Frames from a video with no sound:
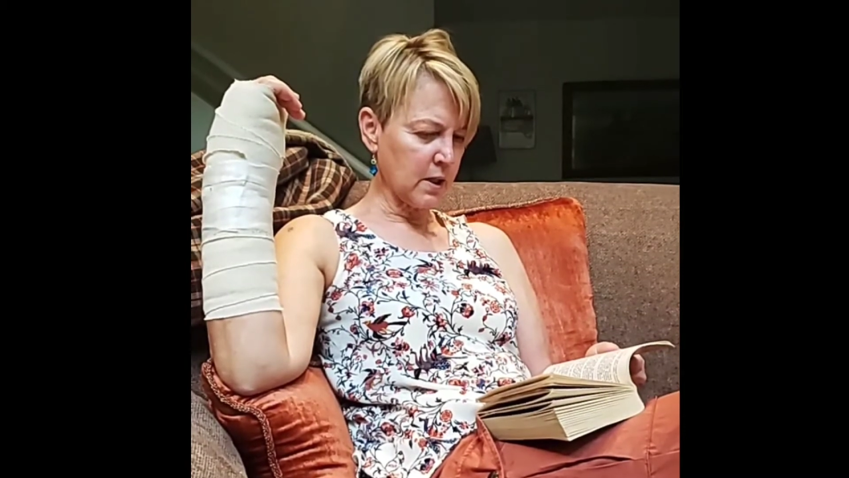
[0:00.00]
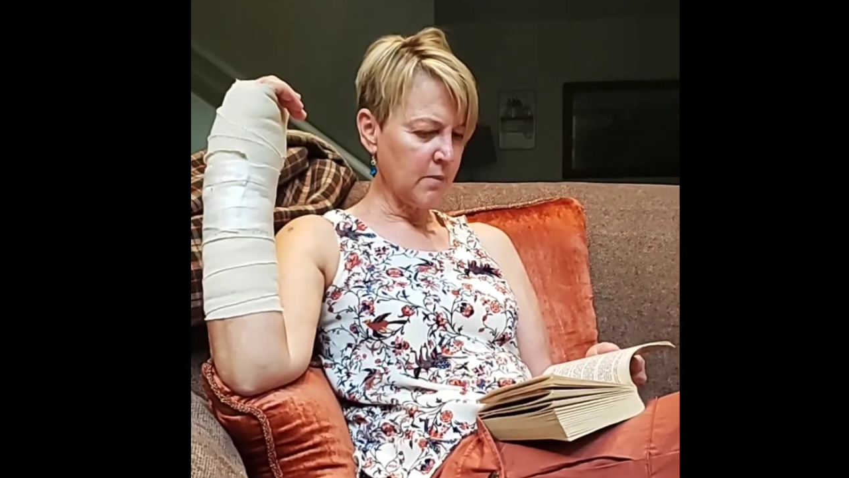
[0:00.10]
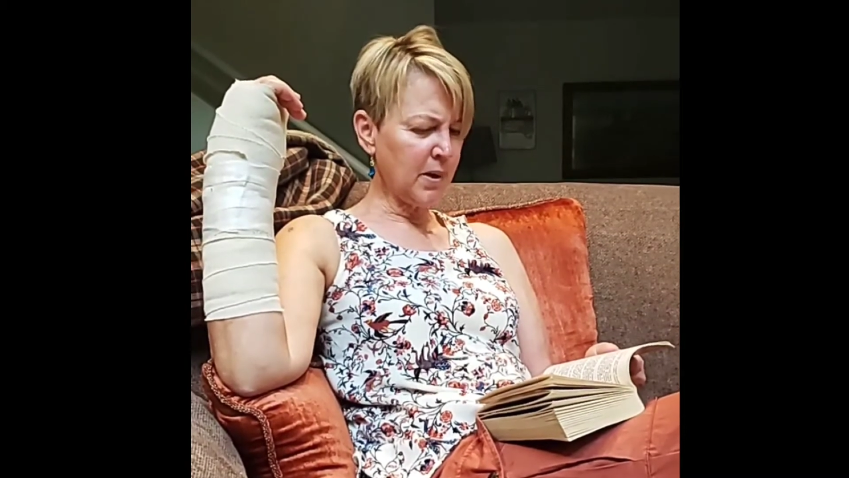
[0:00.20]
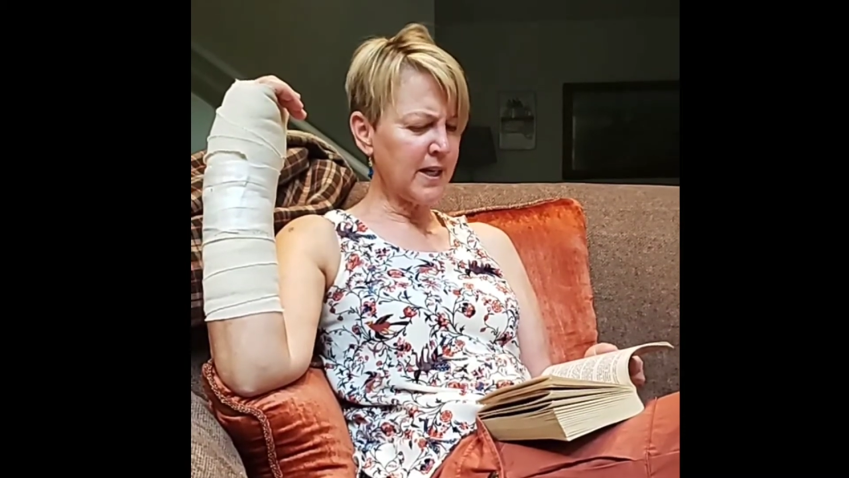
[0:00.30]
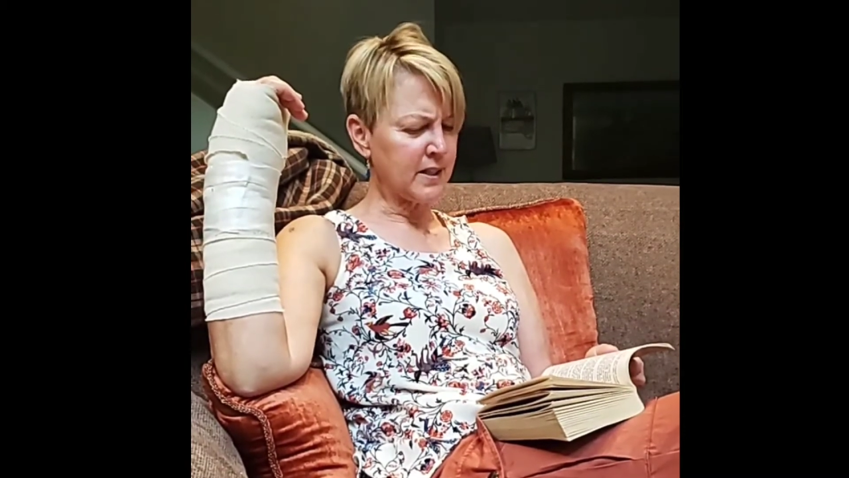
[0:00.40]

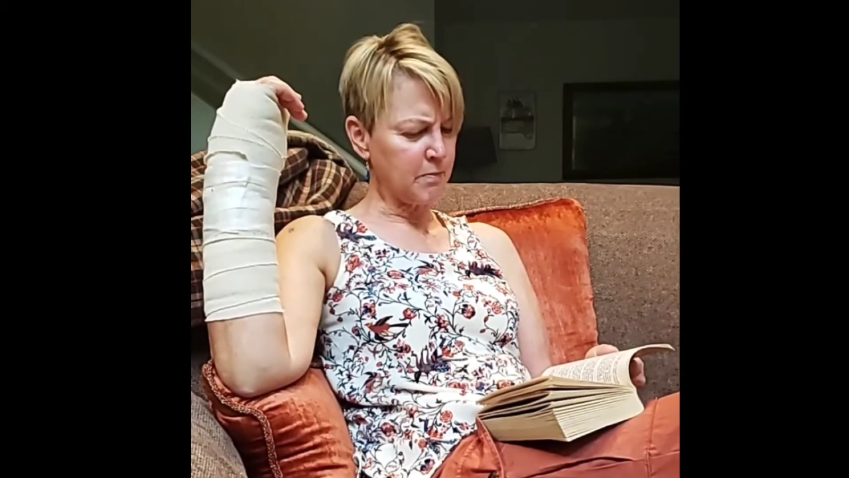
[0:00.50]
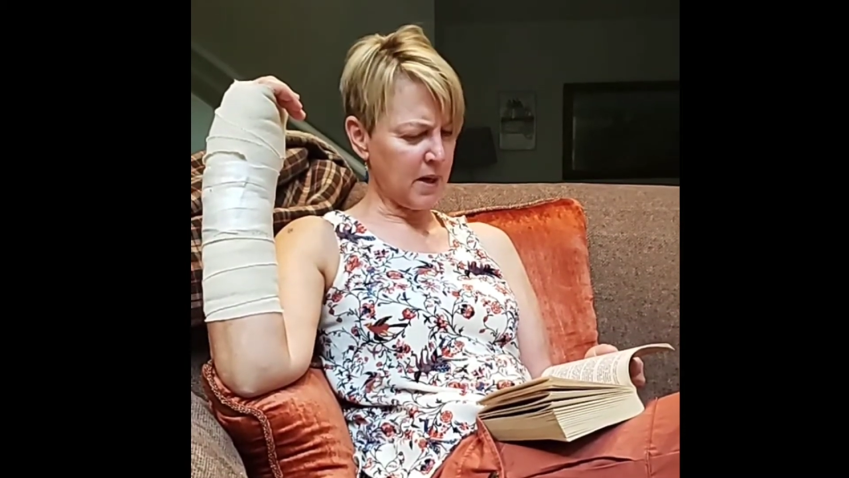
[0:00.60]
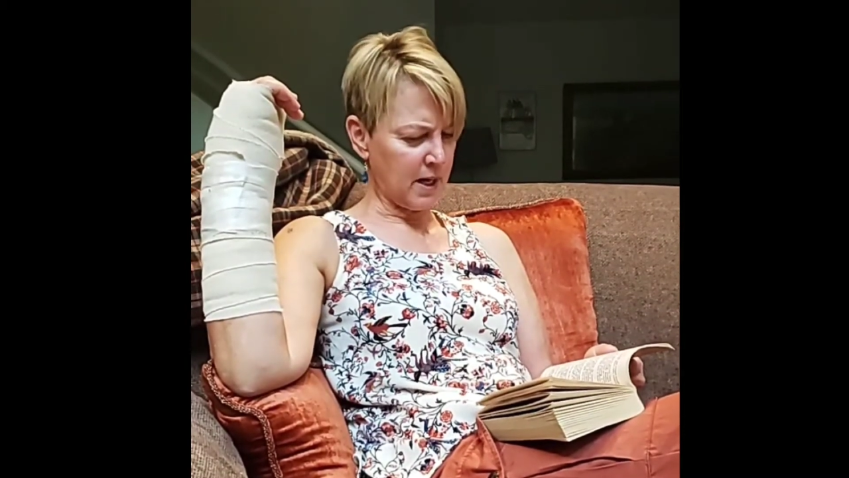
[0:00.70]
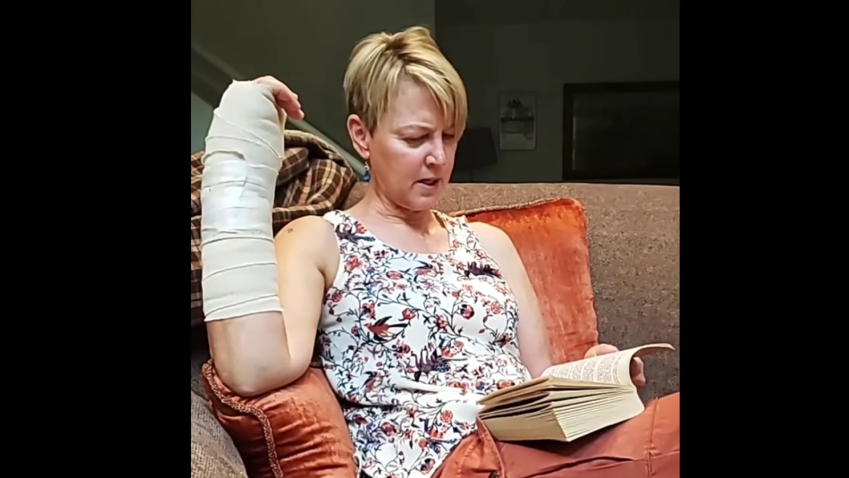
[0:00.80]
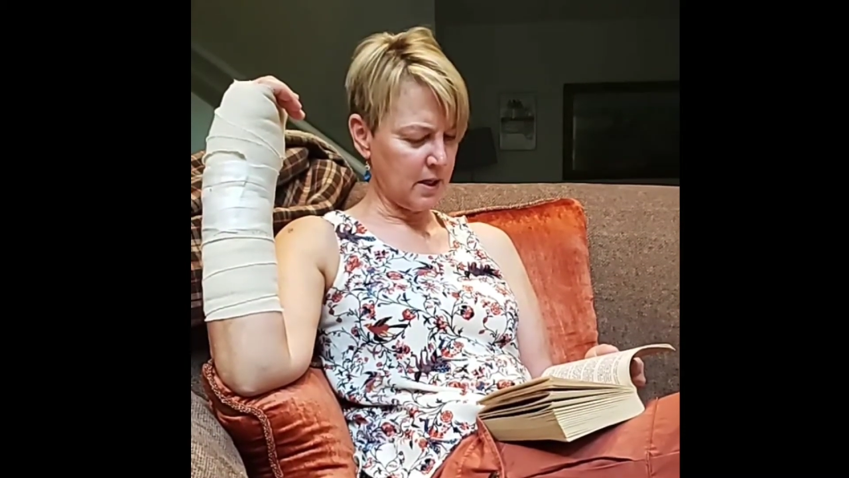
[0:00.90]
"Please,
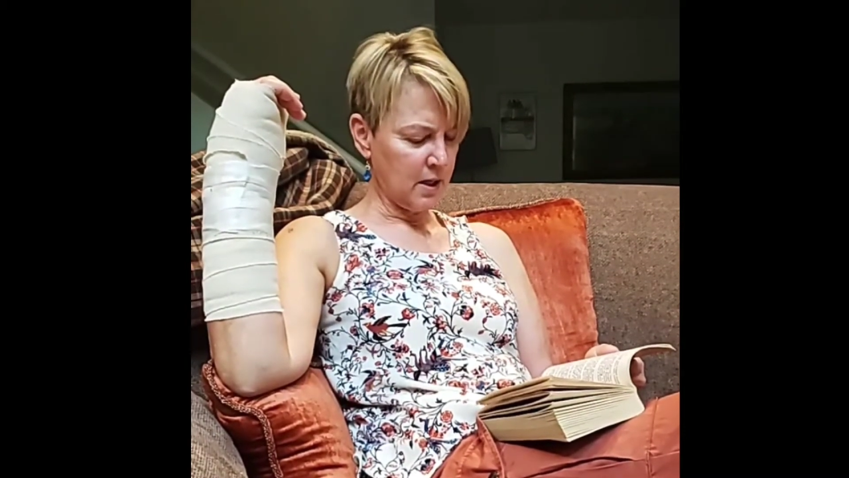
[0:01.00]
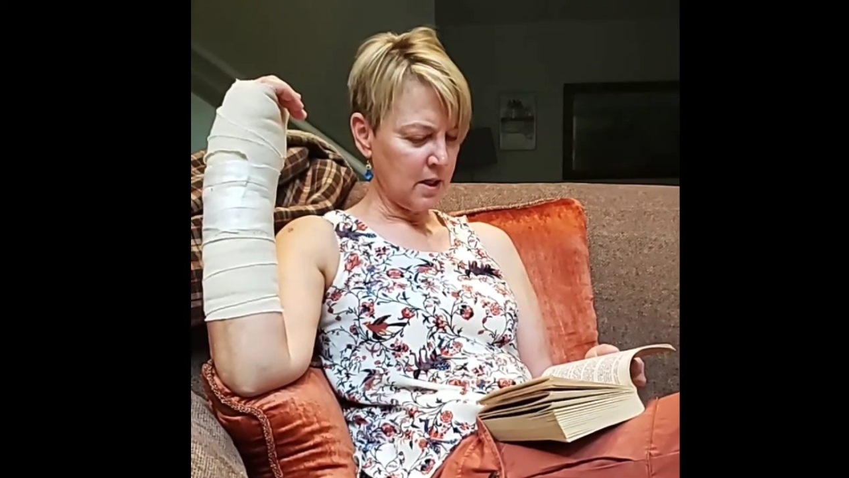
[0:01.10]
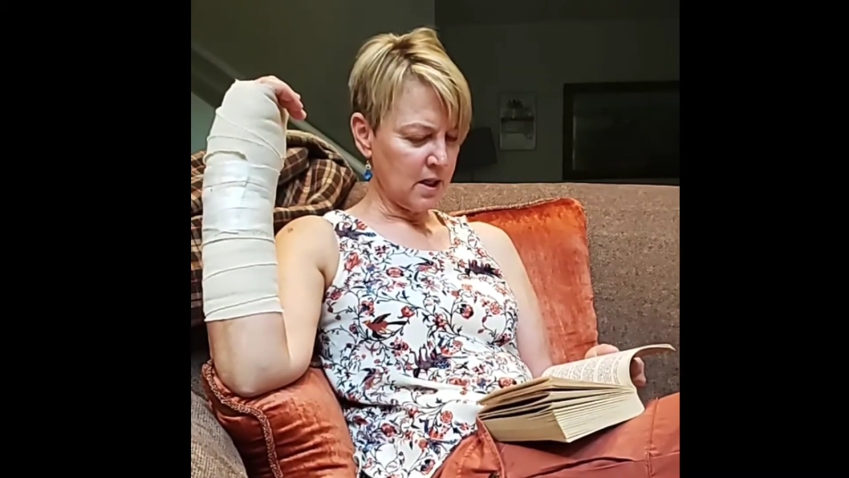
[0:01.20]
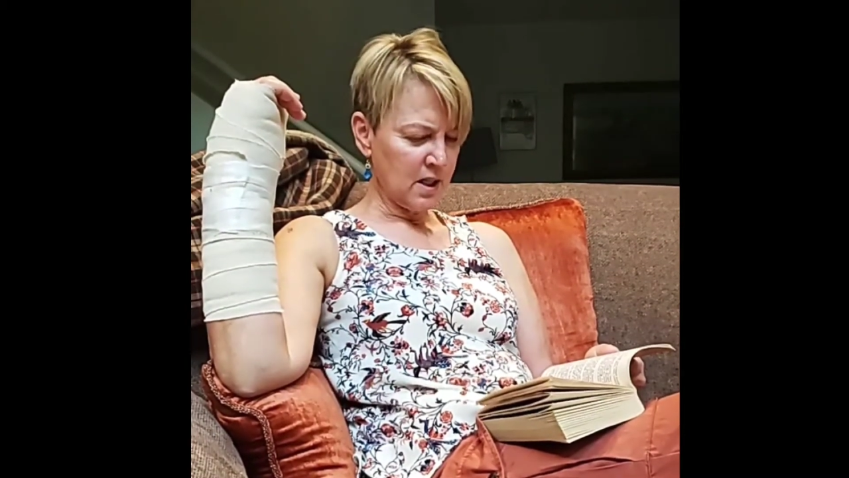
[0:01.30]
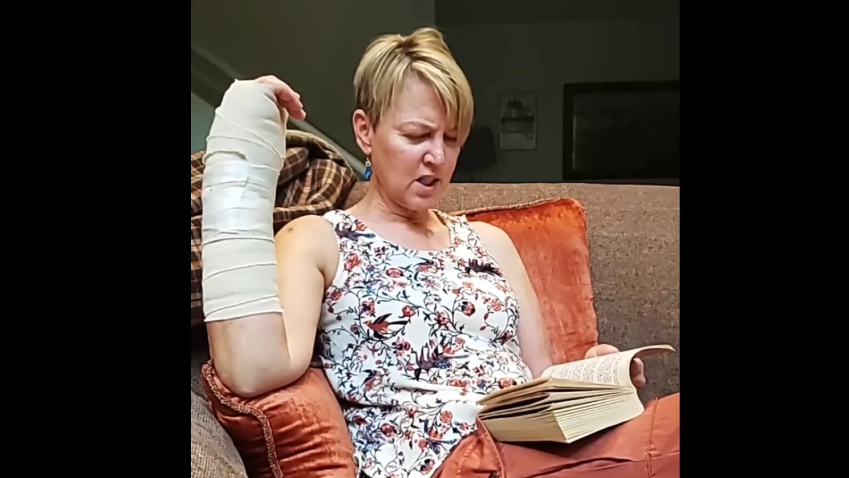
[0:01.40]
Ben,
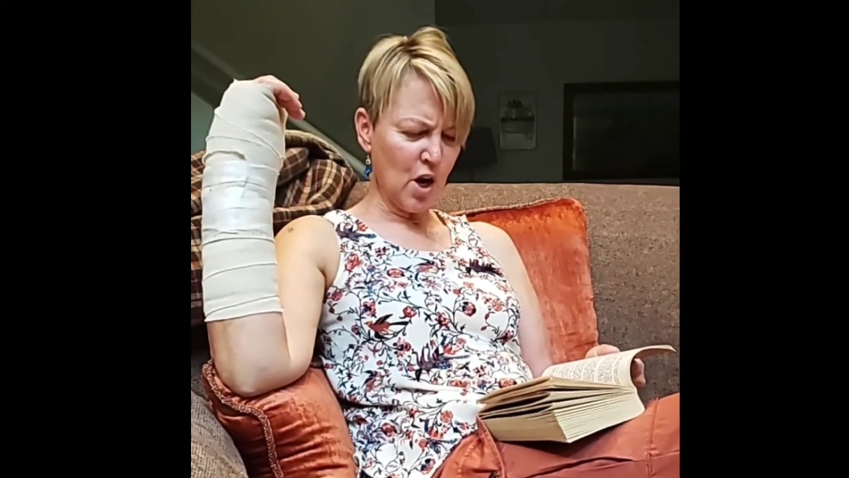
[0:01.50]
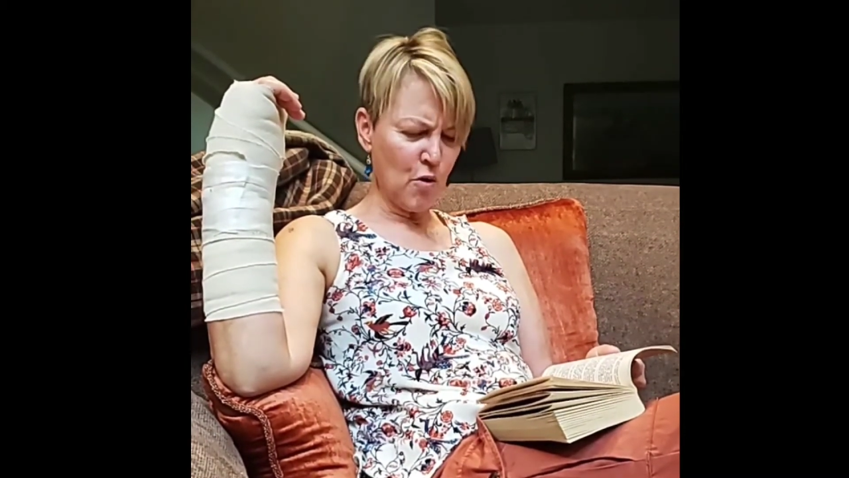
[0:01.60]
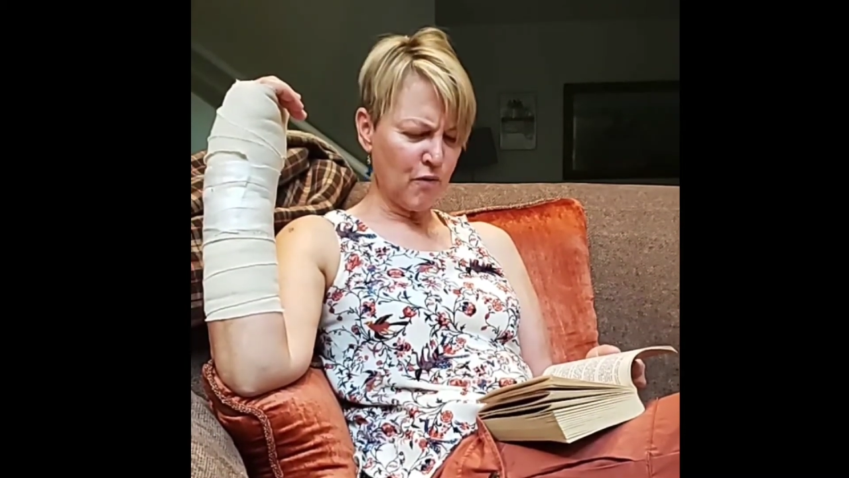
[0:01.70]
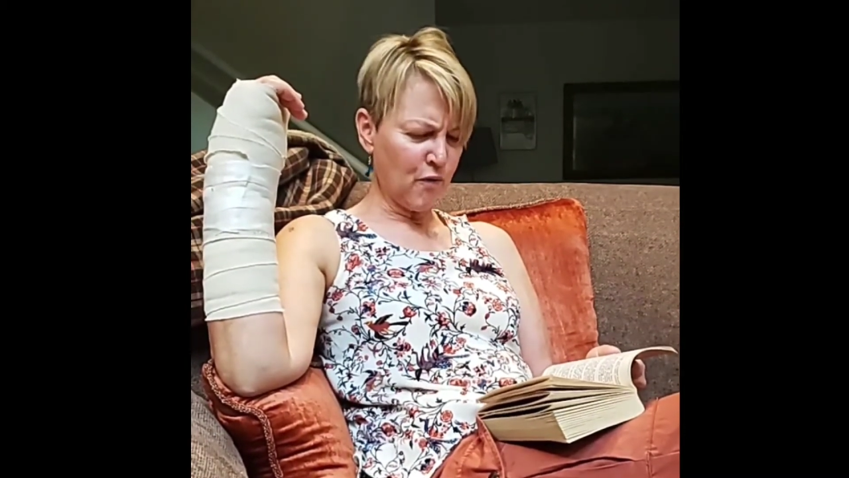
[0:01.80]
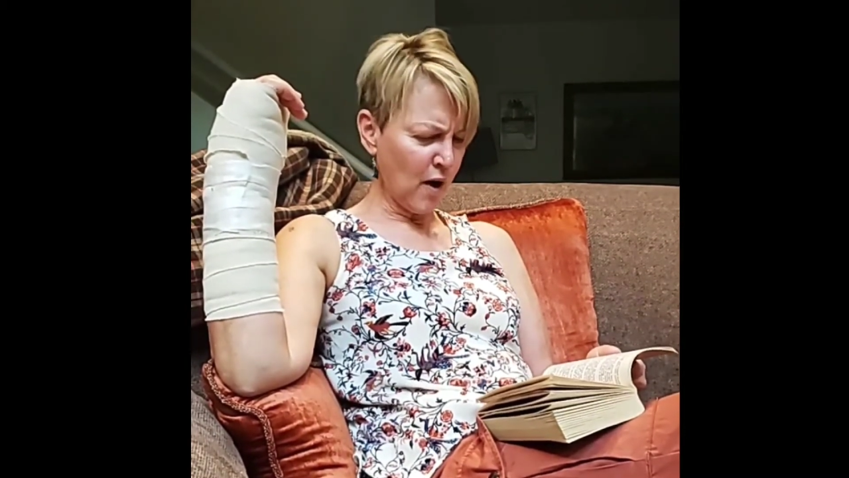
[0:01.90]
don't
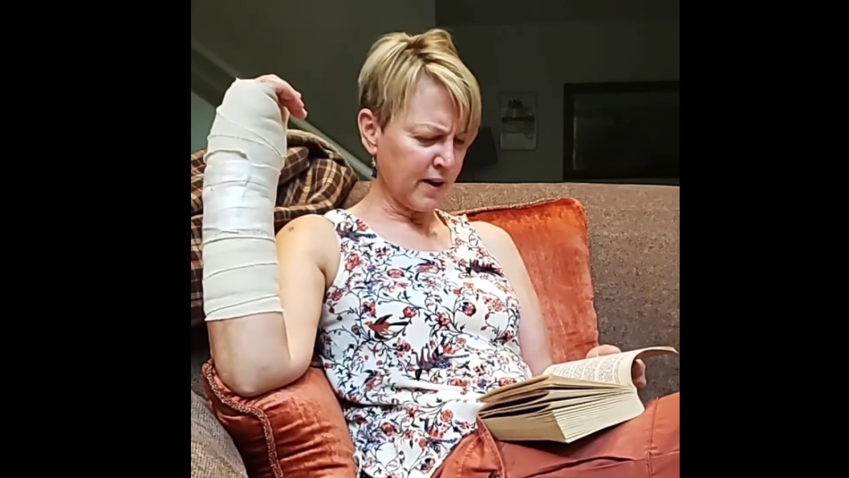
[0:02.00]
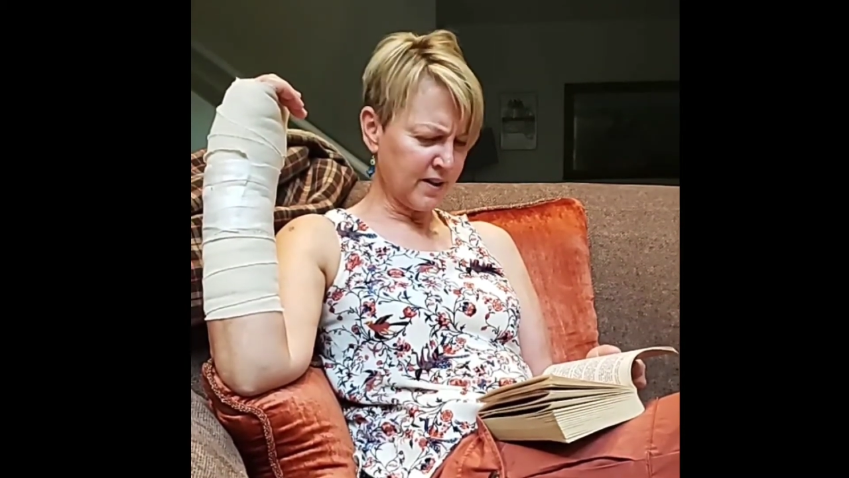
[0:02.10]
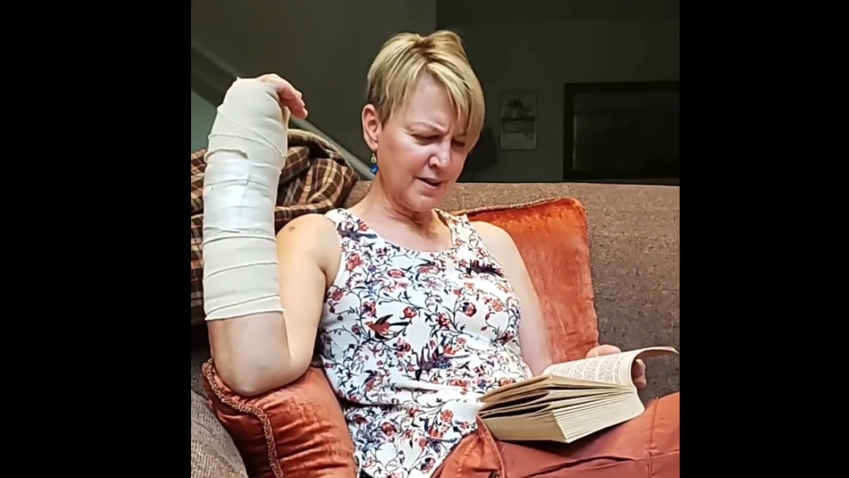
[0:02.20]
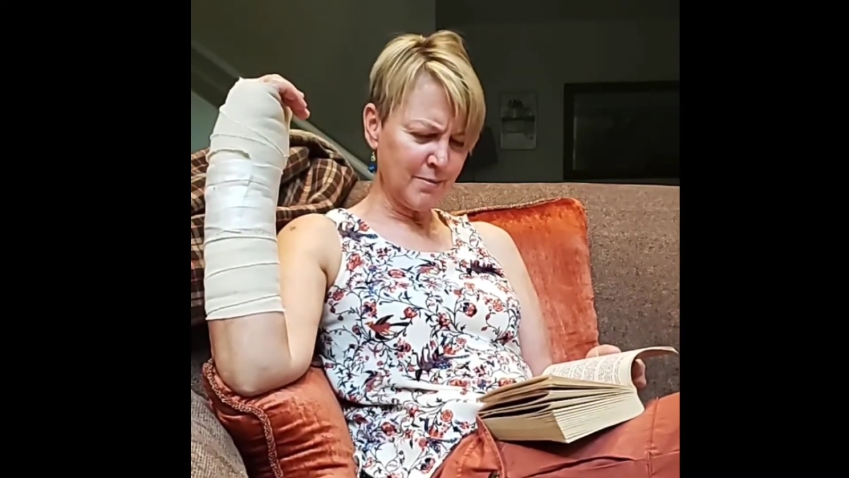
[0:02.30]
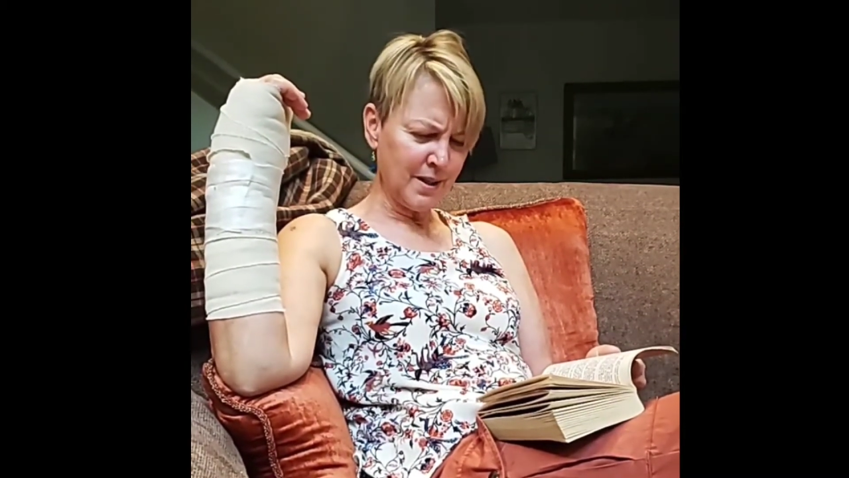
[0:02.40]
fight him.